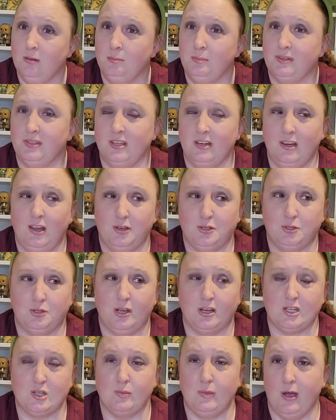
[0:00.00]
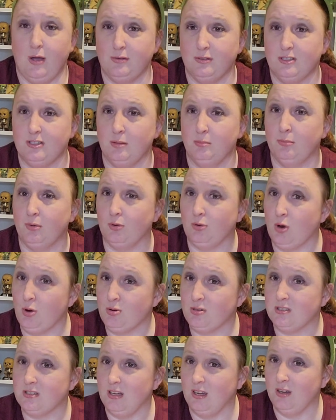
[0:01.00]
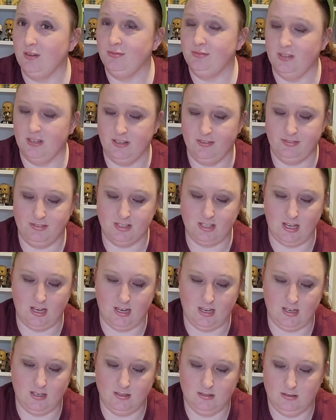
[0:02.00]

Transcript: But then he also talks about some Baroque stuff, and if he's like,